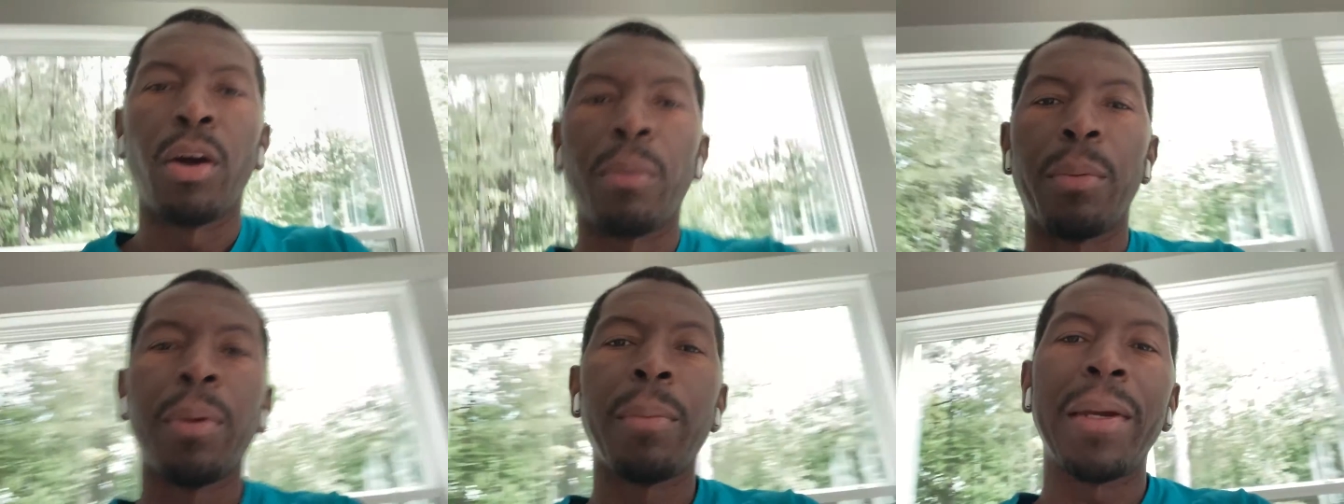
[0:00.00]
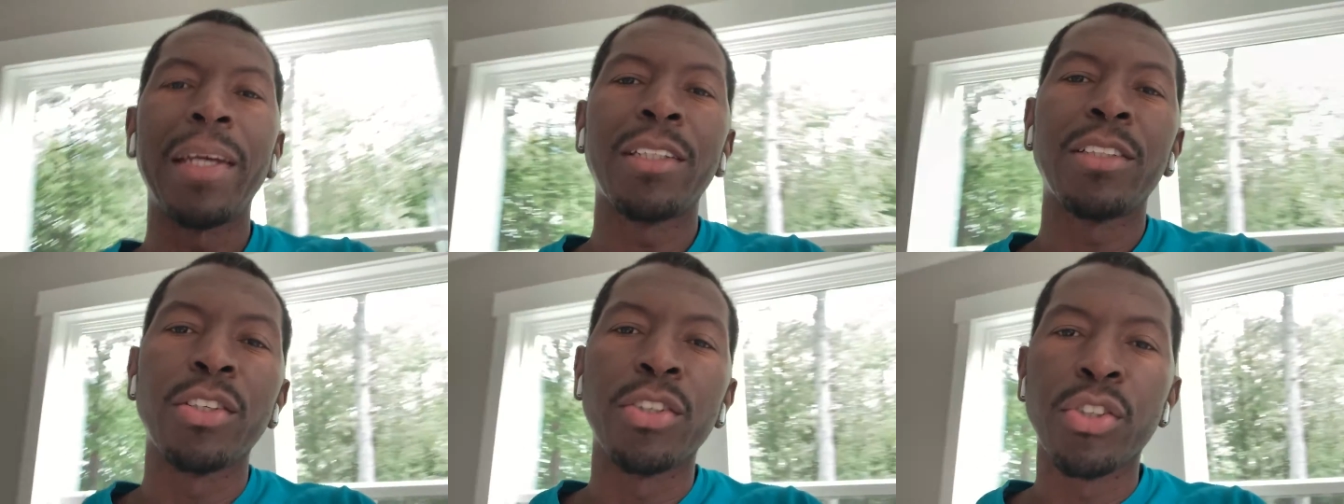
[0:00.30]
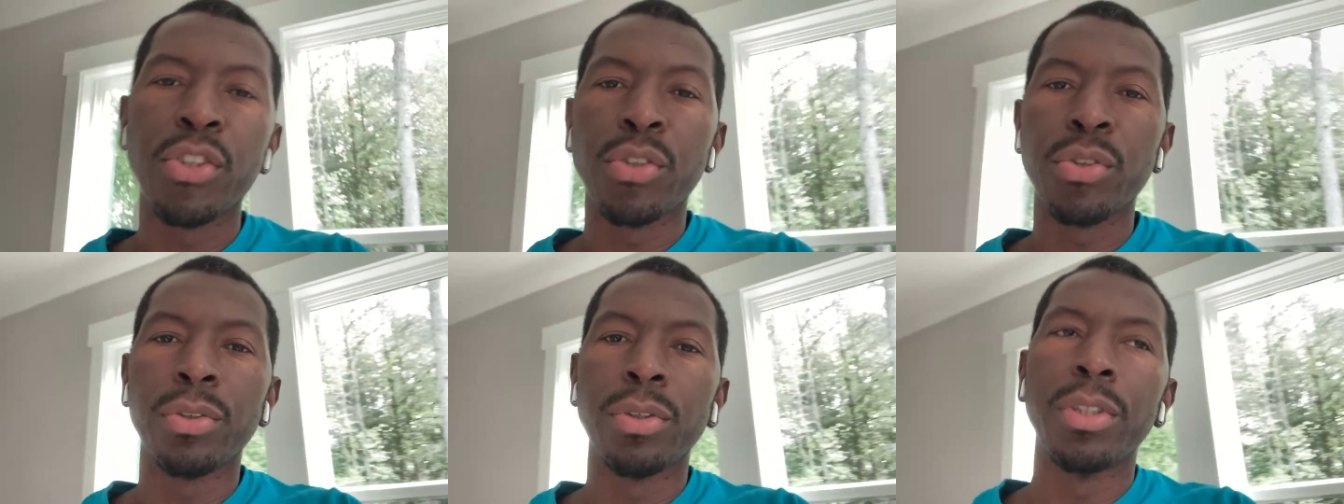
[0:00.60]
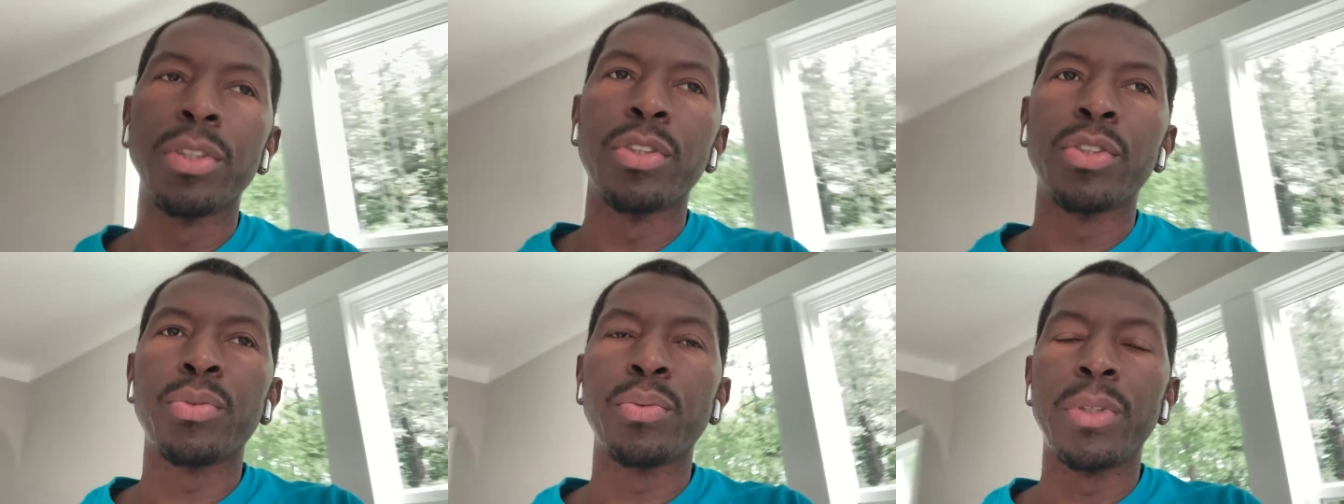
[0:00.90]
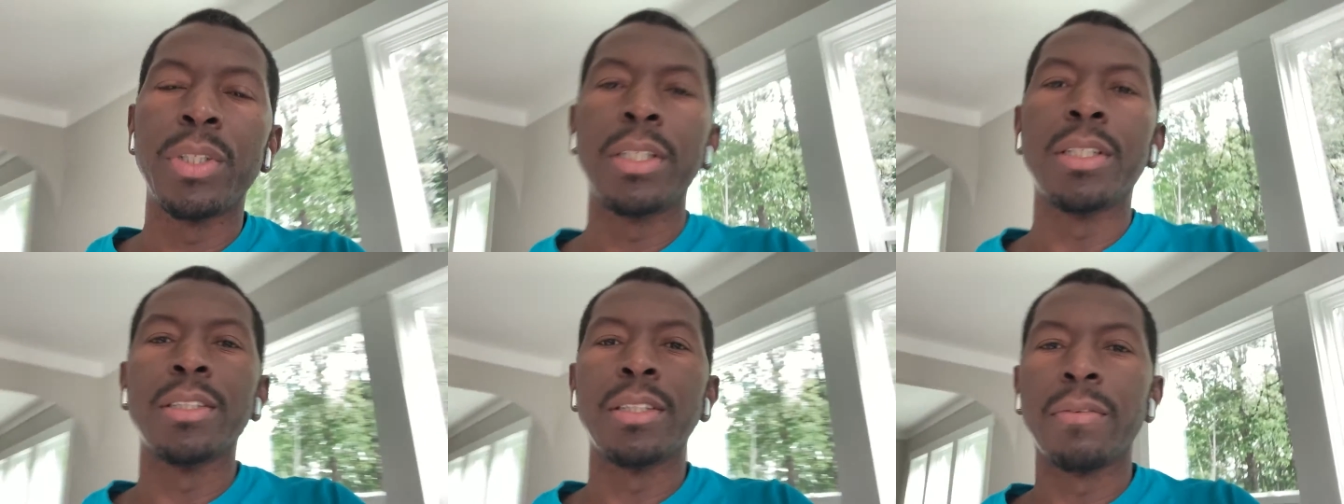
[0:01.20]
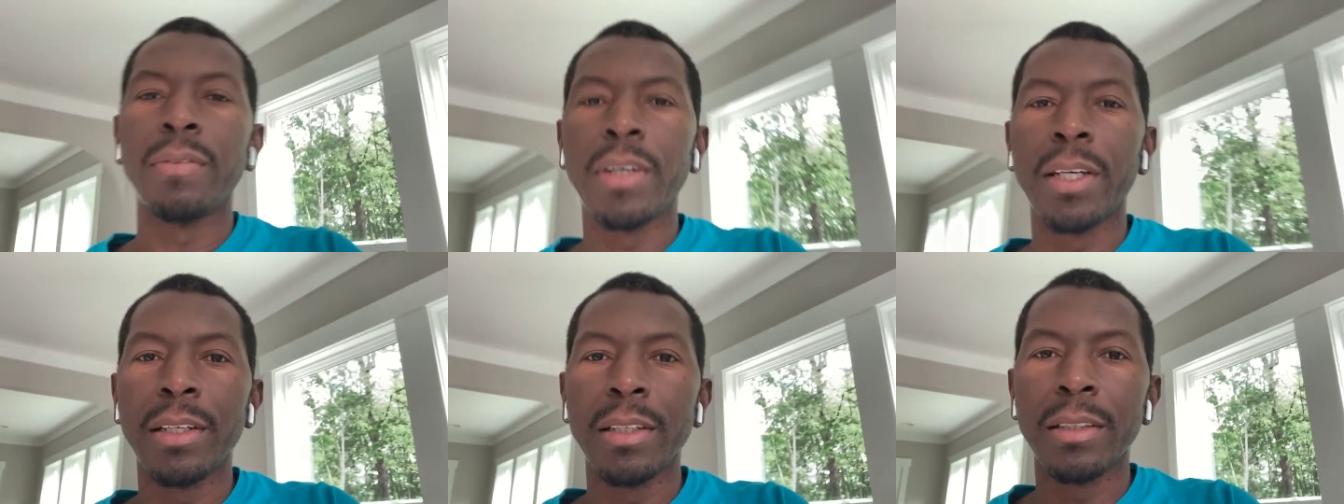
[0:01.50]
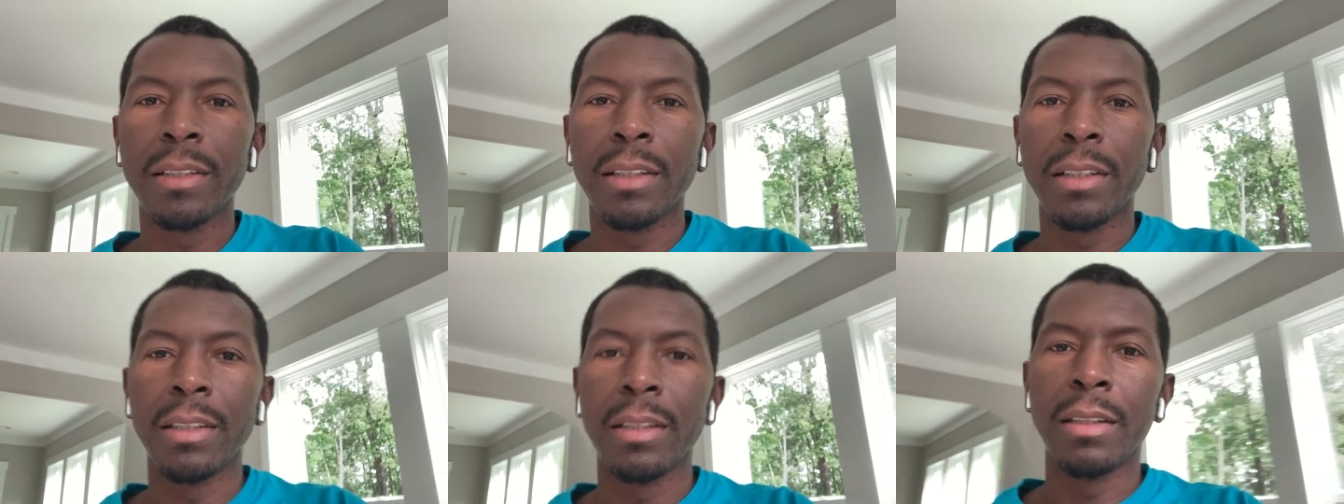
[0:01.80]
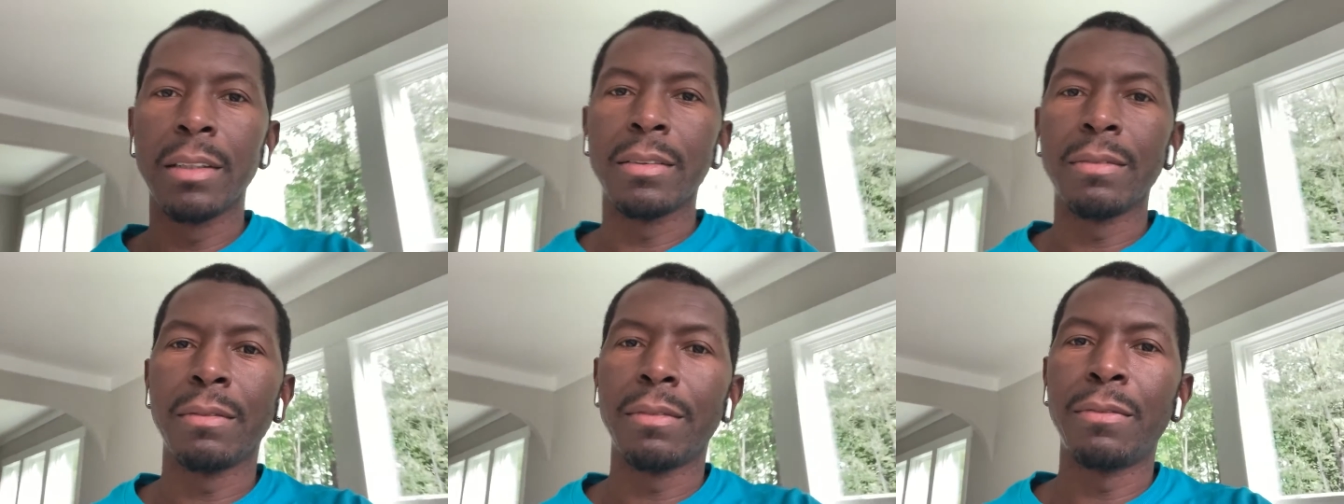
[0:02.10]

I'm going to make this short and sweet because I've got a,